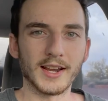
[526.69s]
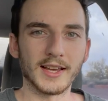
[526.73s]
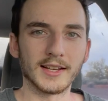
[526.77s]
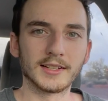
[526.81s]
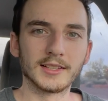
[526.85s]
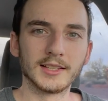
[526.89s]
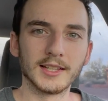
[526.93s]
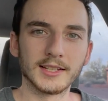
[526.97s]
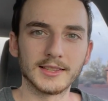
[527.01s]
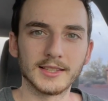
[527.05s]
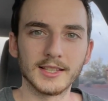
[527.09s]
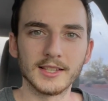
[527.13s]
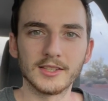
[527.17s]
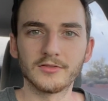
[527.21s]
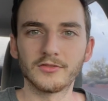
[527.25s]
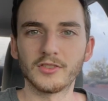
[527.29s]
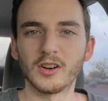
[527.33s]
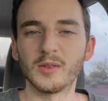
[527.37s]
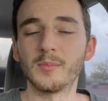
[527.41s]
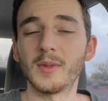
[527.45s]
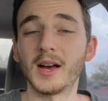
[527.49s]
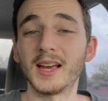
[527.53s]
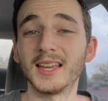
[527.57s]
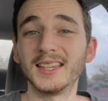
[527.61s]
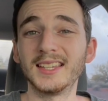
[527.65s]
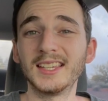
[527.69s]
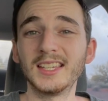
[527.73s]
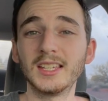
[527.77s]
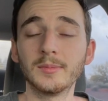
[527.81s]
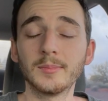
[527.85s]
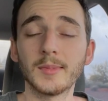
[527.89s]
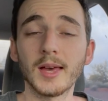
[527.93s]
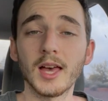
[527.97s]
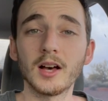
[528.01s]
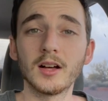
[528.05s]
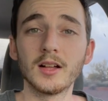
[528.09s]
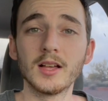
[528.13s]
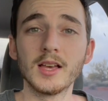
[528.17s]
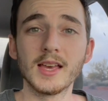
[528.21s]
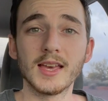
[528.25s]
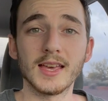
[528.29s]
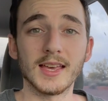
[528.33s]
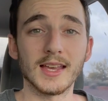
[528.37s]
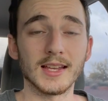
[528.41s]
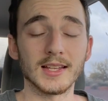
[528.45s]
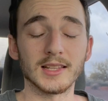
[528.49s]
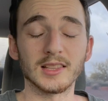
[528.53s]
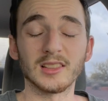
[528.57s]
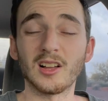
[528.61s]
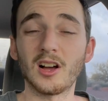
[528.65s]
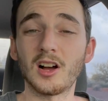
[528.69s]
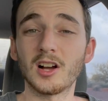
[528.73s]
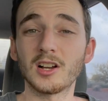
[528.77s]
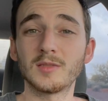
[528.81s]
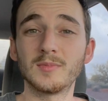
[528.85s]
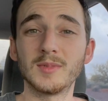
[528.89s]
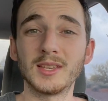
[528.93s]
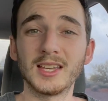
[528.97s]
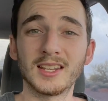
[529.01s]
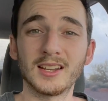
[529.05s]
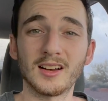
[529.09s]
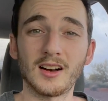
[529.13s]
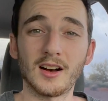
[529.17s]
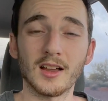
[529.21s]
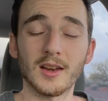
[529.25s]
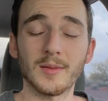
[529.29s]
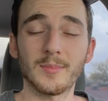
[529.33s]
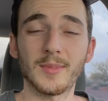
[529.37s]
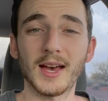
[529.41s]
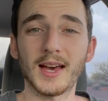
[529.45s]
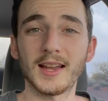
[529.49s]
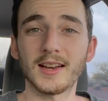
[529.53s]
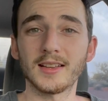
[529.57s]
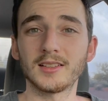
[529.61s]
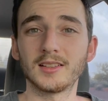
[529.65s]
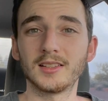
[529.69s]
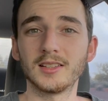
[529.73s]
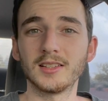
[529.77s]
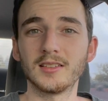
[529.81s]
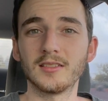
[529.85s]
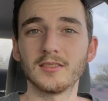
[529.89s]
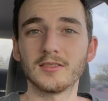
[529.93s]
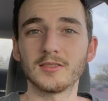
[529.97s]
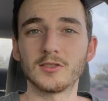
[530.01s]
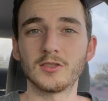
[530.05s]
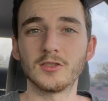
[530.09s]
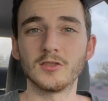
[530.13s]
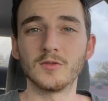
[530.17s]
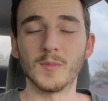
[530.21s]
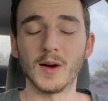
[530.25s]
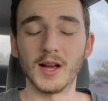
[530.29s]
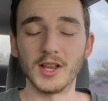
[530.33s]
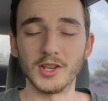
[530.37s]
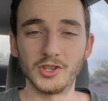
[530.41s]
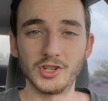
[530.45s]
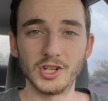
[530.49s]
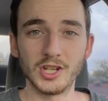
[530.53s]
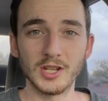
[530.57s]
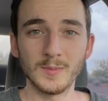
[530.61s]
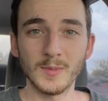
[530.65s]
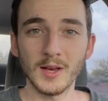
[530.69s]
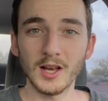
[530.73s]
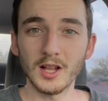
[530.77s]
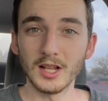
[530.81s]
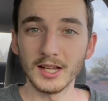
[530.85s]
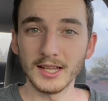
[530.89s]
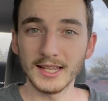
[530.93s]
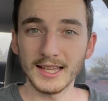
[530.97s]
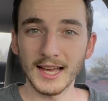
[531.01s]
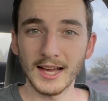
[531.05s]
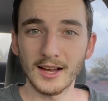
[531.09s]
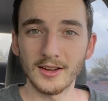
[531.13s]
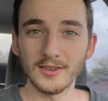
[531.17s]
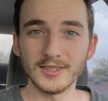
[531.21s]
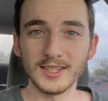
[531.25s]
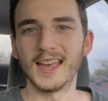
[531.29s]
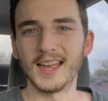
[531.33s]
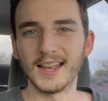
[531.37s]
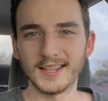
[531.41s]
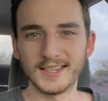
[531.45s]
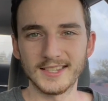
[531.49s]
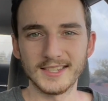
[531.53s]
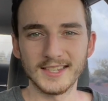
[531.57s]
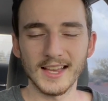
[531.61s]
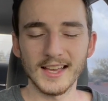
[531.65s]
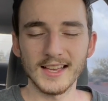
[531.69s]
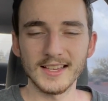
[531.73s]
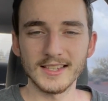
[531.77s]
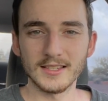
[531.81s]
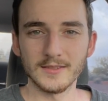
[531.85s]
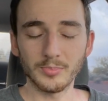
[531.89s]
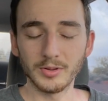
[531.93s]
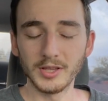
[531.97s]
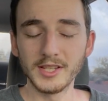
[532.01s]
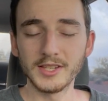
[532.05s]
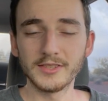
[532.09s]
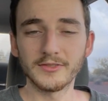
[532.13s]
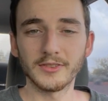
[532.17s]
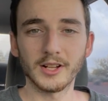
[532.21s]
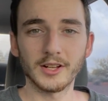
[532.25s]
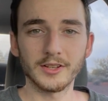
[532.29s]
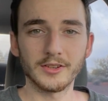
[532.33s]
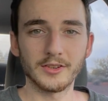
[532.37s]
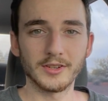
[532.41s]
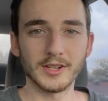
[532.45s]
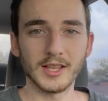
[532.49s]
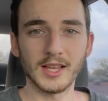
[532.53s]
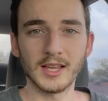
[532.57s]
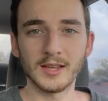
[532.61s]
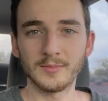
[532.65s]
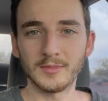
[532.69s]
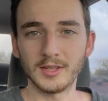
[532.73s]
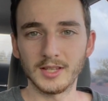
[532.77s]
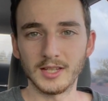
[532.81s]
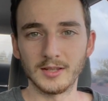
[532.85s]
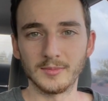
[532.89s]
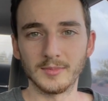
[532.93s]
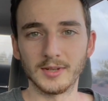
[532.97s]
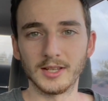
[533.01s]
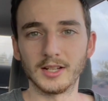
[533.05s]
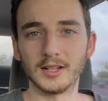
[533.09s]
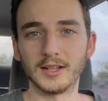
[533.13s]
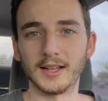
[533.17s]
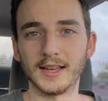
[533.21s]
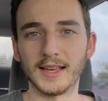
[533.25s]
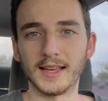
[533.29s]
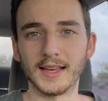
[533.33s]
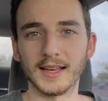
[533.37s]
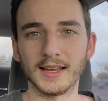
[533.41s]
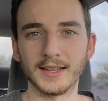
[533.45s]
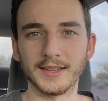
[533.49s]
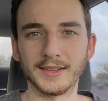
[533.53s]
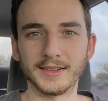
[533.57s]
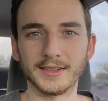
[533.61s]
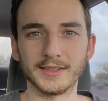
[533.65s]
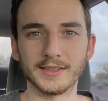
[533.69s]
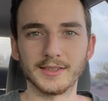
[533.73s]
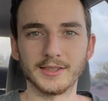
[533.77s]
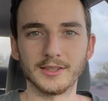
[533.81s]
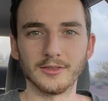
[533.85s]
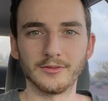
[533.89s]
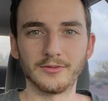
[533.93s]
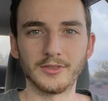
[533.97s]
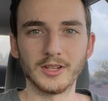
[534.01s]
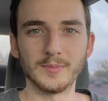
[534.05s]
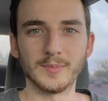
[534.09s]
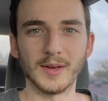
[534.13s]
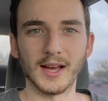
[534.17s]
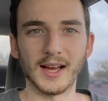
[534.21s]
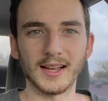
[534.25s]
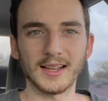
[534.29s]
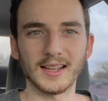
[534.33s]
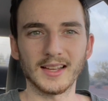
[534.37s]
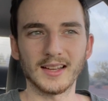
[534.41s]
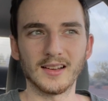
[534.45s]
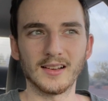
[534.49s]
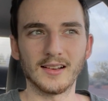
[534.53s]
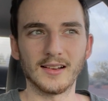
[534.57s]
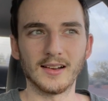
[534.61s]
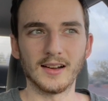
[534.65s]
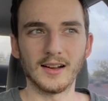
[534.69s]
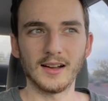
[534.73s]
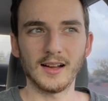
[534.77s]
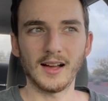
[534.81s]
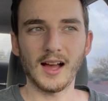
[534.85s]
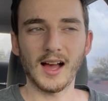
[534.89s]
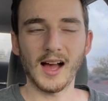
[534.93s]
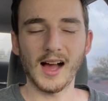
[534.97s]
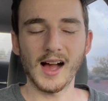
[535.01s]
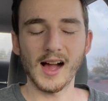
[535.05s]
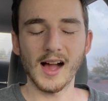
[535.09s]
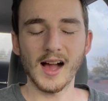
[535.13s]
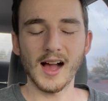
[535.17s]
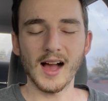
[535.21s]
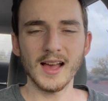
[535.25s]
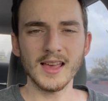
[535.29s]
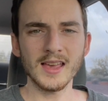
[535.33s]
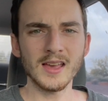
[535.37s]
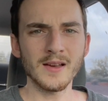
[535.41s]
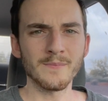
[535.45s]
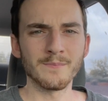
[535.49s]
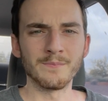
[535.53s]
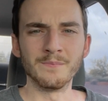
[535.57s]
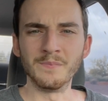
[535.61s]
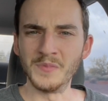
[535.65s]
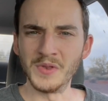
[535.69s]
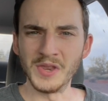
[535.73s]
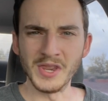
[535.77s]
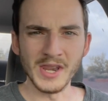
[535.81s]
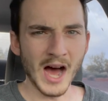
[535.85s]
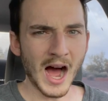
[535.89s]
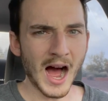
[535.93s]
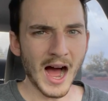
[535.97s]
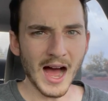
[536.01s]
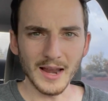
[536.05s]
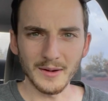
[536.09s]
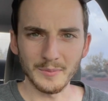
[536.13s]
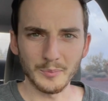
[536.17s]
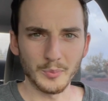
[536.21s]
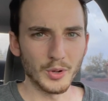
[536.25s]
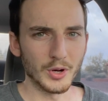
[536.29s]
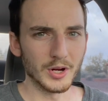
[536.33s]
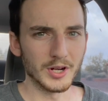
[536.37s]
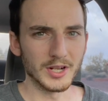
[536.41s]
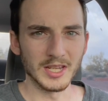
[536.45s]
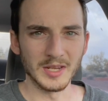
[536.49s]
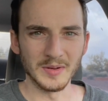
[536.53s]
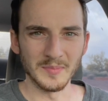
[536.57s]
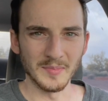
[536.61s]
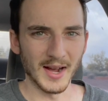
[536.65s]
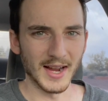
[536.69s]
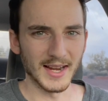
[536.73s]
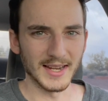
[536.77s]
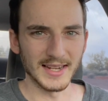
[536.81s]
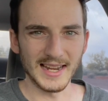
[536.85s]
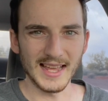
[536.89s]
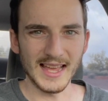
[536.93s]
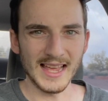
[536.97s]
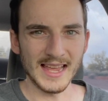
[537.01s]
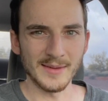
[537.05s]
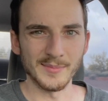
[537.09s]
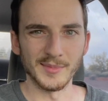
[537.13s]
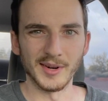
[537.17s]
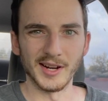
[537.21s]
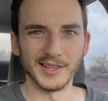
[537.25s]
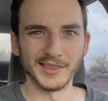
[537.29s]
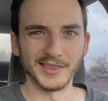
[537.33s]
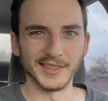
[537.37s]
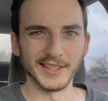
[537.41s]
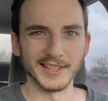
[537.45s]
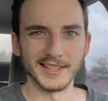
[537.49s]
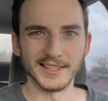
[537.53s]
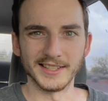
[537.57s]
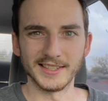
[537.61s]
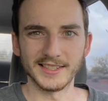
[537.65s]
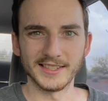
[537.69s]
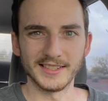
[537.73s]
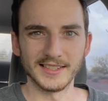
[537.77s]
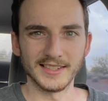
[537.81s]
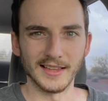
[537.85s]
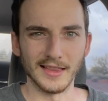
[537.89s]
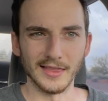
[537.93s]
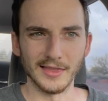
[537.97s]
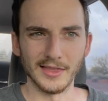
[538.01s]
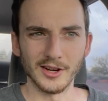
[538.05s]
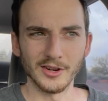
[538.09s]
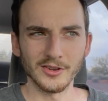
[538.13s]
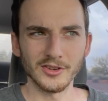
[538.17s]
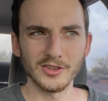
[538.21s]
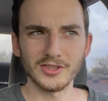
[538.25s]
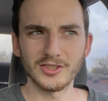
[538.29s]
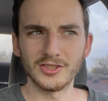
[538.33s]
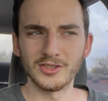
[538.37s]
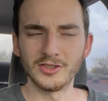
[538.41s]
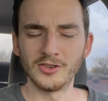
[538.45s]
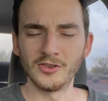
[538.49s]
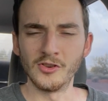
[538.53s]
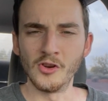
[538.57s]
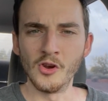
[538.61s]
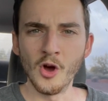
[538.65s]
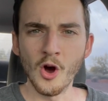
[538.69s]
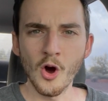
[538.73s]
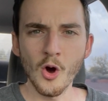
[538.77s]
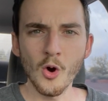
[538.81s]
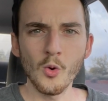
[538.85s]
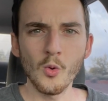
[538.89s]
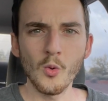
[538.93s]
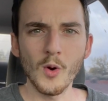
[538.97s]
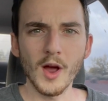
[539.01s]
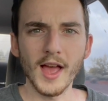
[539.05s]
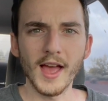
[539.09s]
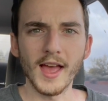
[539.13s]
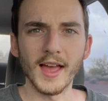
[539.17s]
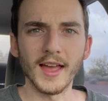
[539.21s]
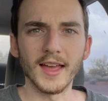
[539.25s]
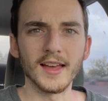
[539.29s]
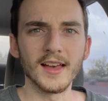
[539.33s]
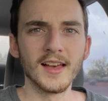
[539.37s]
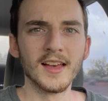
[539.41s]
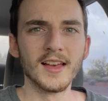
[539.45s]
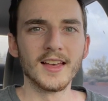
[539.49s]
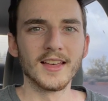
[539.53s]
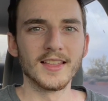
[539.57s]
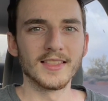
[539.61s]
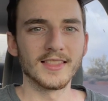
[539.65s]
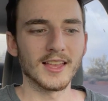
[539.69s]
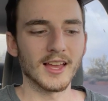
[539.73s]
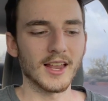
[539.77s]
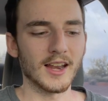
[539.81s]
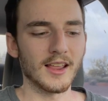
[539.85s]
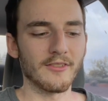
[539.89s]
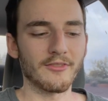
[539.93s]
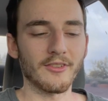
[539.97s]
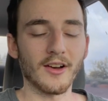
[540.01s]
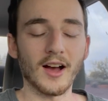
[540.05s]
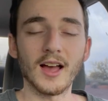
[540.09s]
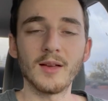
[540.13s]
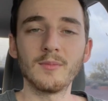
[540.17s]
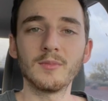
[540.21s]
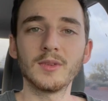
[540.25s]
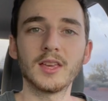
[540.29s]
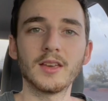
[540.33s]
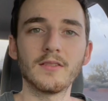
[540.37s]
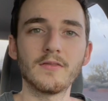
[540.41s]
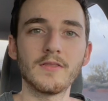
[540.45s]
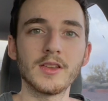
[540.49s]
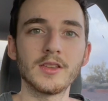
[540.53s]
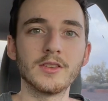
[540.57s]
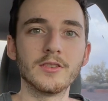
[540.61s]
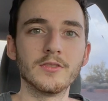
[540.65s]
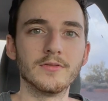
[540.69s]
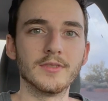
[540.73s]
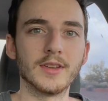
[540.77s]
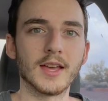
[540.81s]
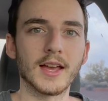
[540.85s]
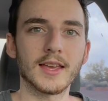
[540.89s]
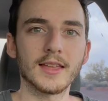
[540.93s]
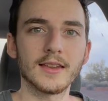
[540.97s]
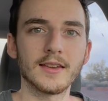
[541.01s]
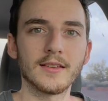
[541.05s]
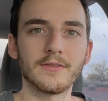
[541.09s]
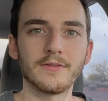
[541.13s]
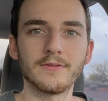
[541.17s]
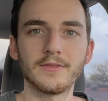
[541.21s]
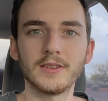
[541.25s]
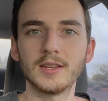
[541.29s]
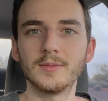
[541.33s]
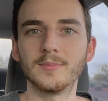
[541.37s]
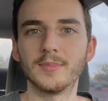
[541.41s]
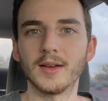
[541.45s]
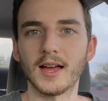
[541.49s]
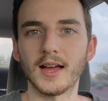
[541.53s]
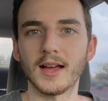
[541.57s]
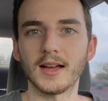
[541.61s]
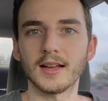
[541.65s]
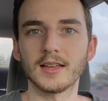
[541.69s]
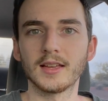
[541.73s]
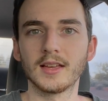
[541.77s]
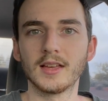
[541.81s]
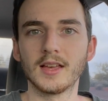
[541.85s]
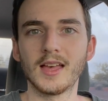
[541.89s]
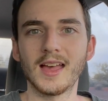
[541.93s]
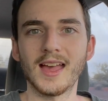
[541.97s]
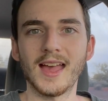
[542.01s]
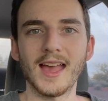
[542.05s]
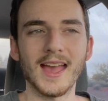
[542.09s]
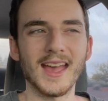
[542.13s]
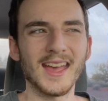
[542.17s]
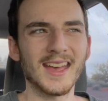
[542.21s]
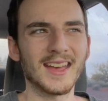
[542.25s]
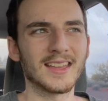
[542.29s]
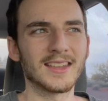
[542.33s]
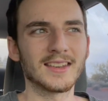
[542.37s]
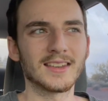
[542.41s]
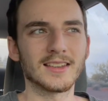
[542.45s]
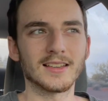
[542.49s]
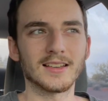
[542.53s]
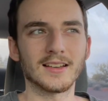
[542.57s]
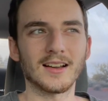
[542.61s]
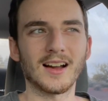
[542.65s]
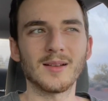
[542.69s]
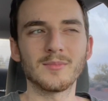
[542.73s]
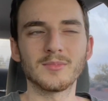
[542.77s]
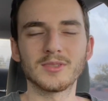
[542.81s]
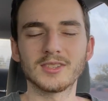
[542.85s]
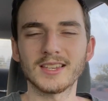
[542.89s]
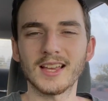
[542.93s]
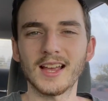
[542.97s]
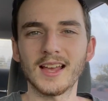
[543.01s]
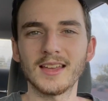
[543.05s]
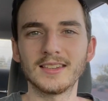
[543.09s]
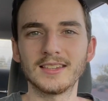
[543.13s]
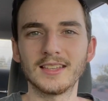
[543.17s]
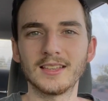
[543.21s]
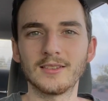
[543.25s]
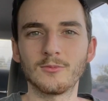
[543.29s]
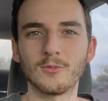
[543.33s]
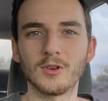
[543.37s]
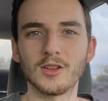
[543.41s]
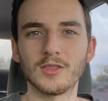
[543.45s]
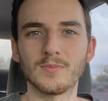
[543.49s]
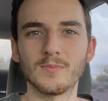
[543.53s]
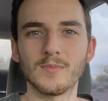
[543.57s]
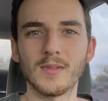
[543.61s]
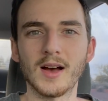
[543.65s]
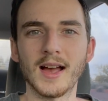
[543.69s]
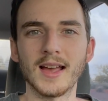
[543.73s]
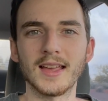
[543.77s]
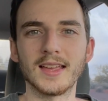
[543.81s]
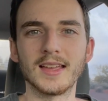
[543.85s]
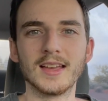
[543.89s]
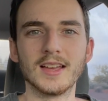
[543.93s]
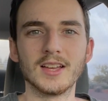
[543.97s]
I click this from my email, it logged me in automatically to my Gmail account. It says, please fill out your name, email, and your feedback. I am not putting my name on this. There is no way that if I'm giving you negative feedback and I'm signed in with my